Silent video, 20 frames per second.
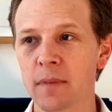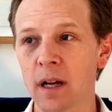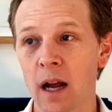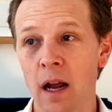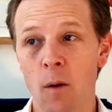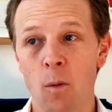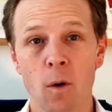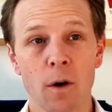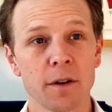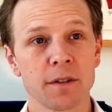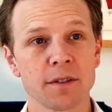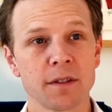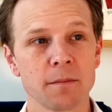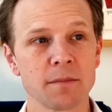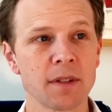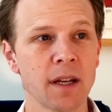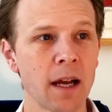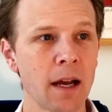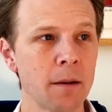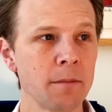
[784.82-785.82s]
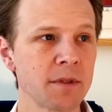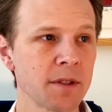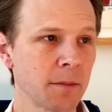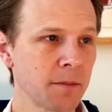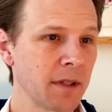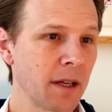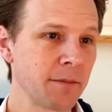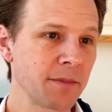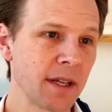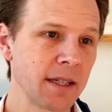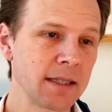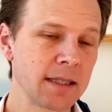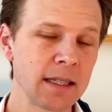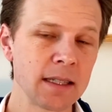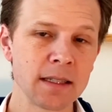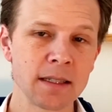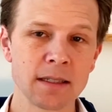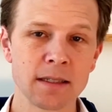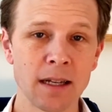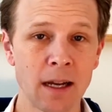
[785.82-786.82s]
I worked sometimes I
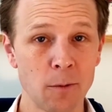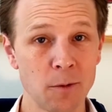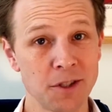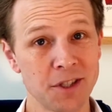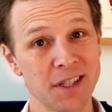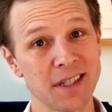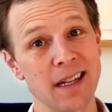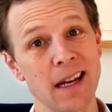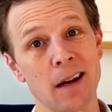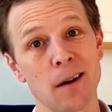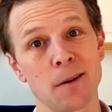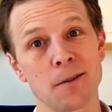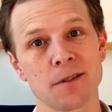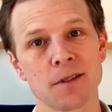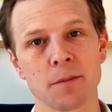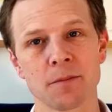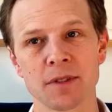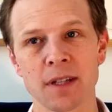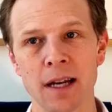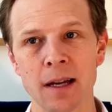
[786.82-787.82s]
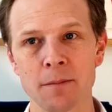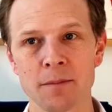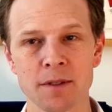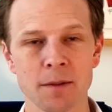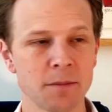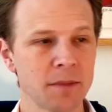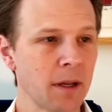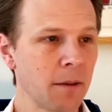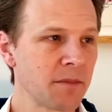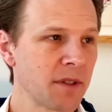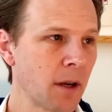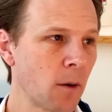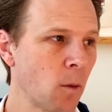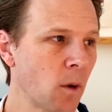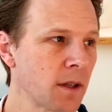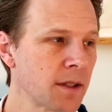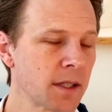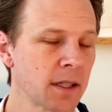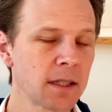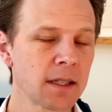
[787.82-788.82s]
didn't. I was scared sometimes I
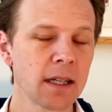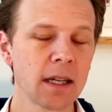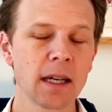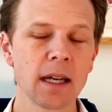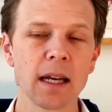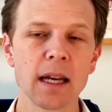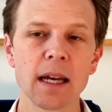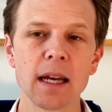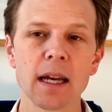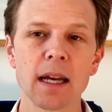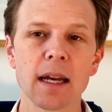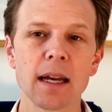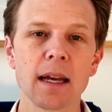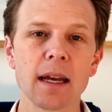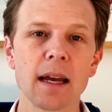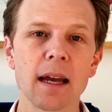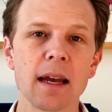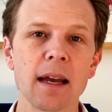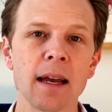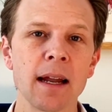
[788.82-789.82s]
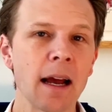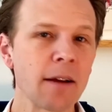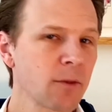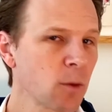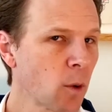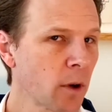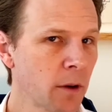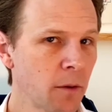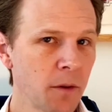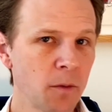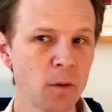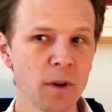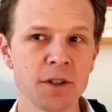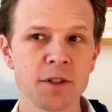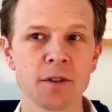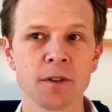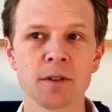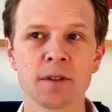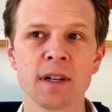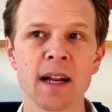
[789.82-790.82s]
wasn't. And after working with
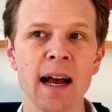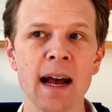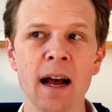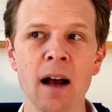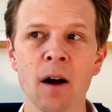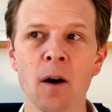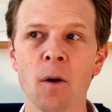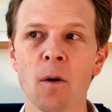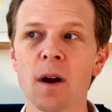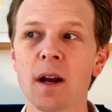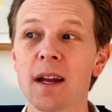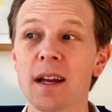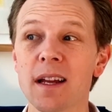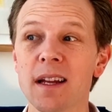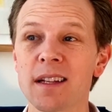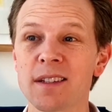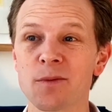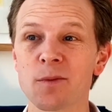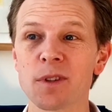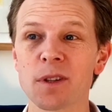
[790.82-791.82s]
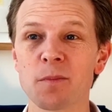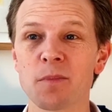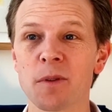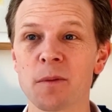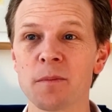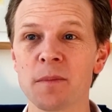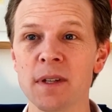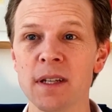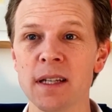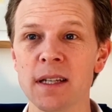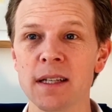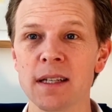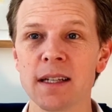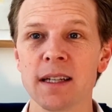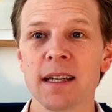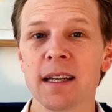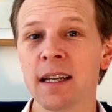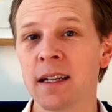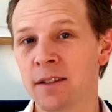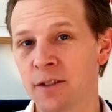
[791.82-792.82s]
Richard, now it's really put me
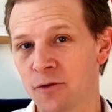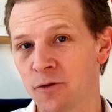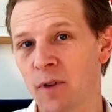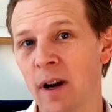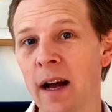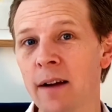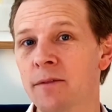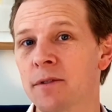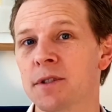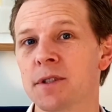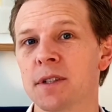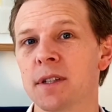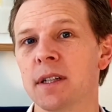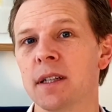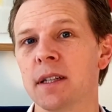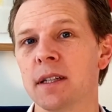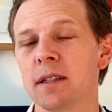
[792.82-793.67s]
in the driver's seat.